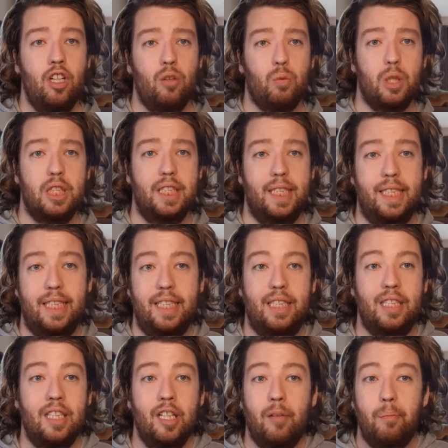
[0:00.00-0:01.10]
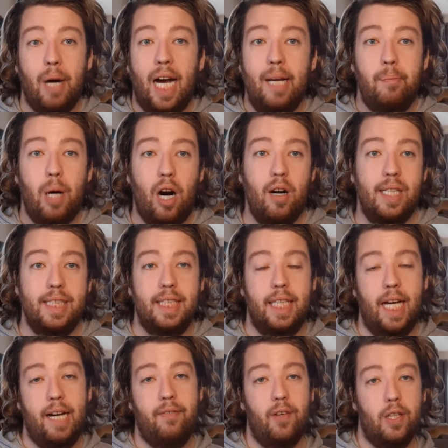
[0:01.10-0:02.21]
We're seeing bipartisan
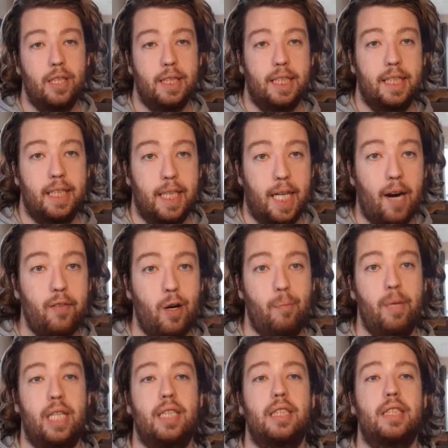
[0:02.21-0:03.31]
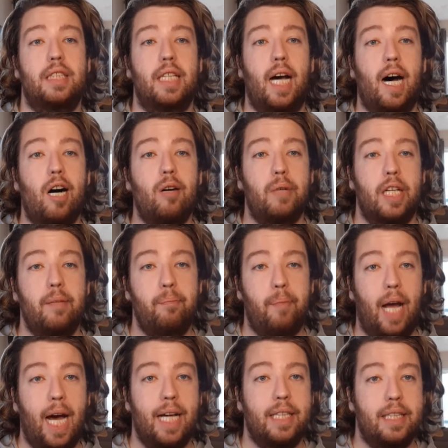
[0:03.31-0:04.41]
efforts in the government to help
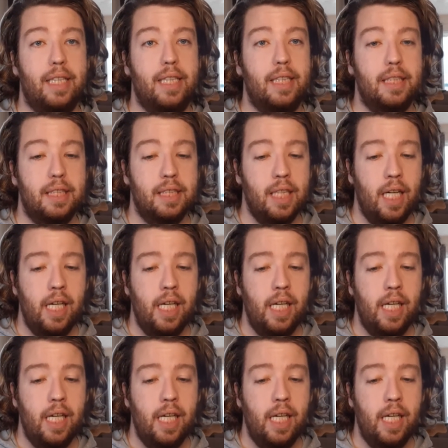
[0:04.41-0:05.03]
combat this.